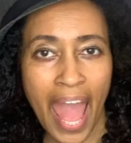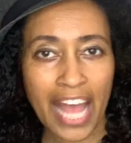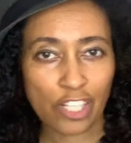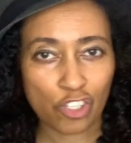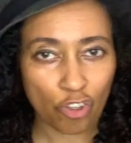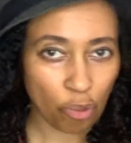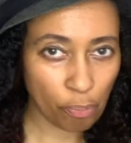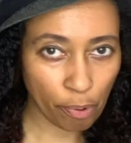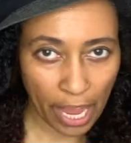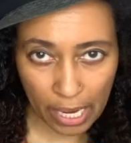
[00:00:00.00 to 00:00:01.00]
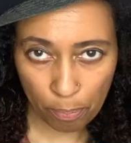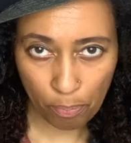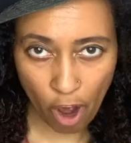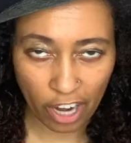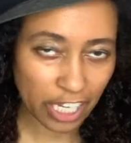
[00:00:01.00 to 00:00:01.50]
And so the braided
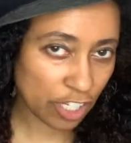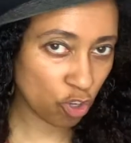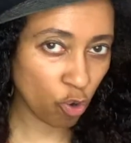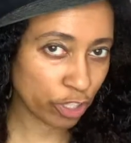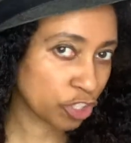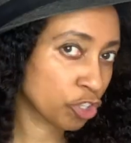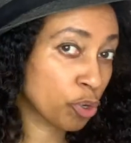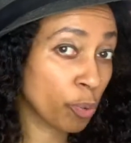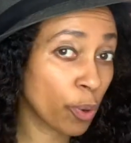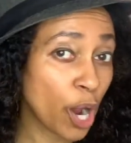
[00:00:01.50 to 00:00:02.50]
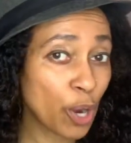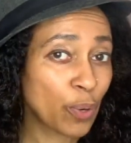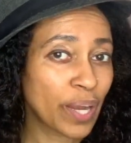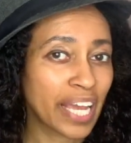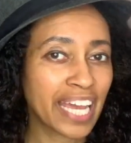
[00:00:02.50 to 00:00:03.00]
part is going to grow
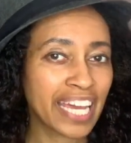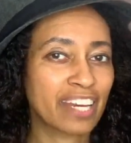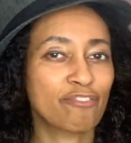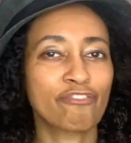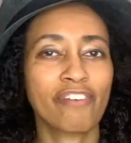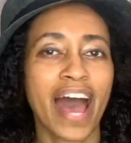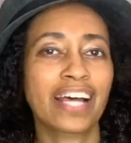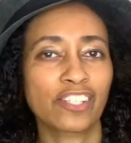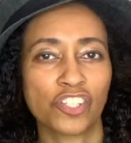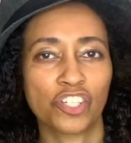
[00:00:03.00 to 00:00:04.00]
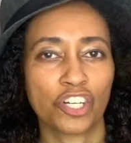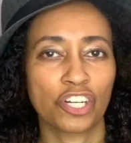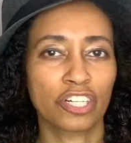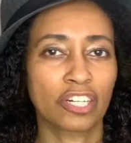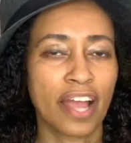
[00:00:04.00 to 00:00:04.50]
in faster
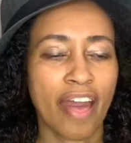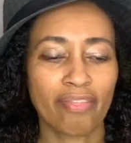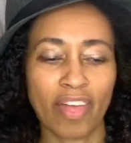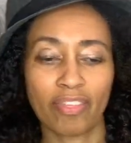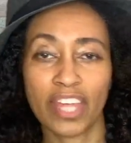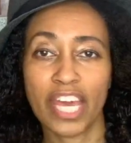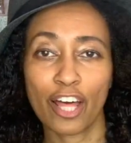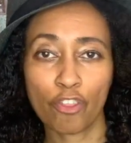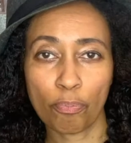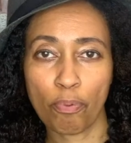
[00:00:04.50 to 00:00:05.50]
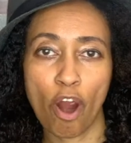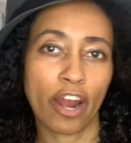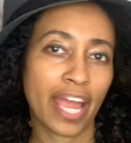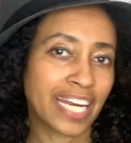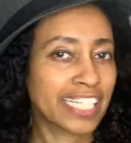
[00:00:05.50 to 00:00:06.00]
than the other part,
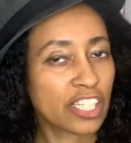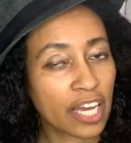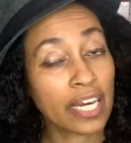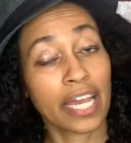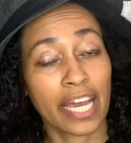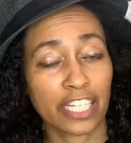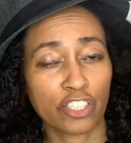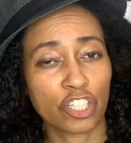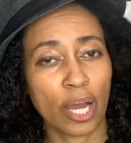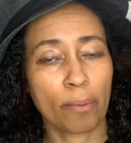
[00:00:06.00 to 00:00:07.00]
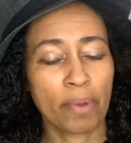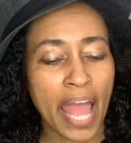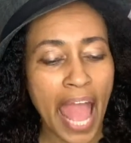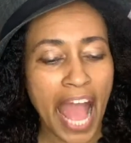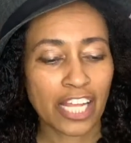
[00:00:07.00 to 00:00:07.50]
and it's going to catch up.
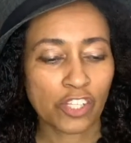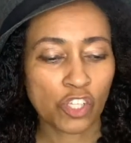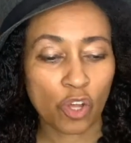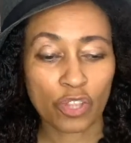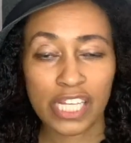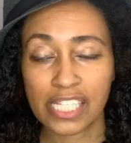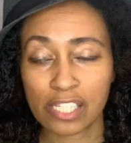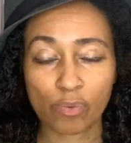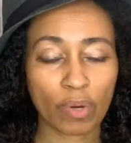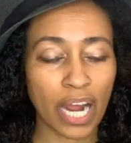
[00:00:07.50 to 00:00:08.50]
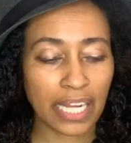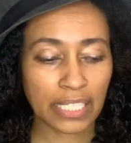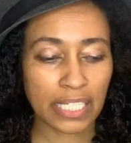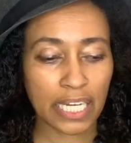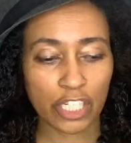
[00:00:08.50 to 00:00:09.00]
And so this is what I
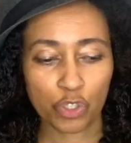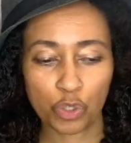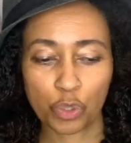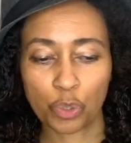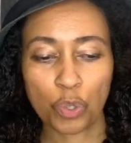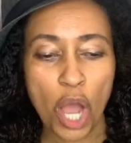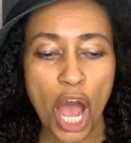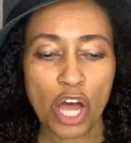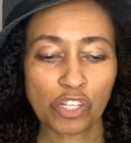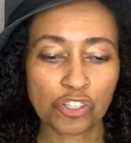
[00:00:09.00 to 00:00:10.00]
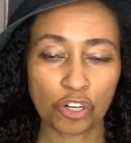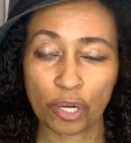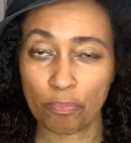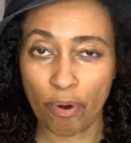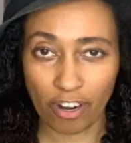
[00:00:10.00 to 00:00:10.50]
did to certain
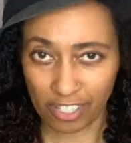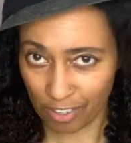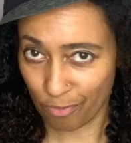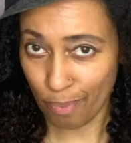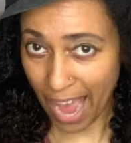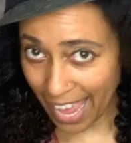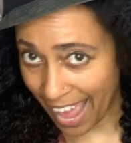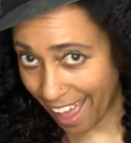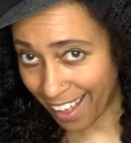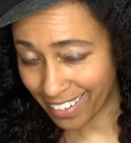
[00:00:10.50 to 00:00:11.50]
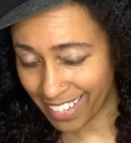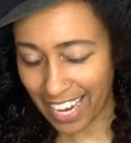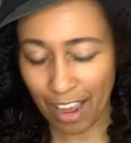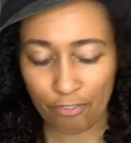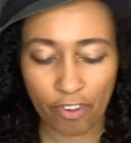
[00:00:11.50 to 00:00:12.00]
parts of my head that I
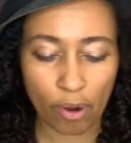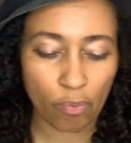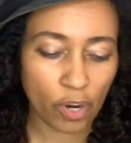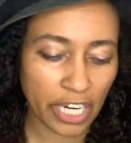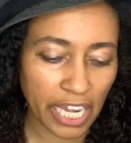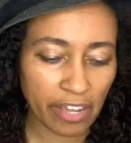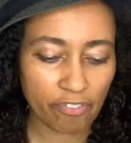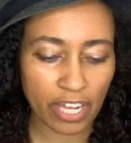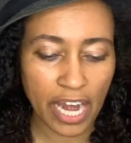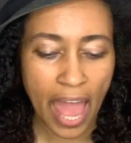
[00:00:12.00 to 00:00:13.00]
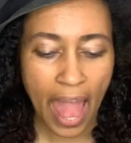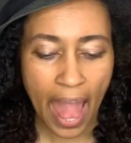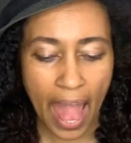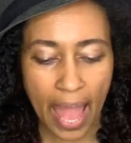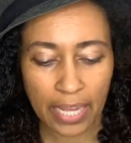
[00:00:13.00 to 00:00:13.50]
felt weren't even,
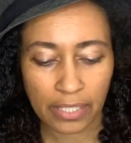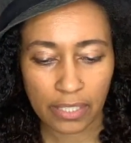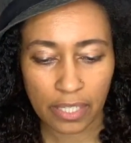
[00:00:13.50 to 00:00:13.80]
and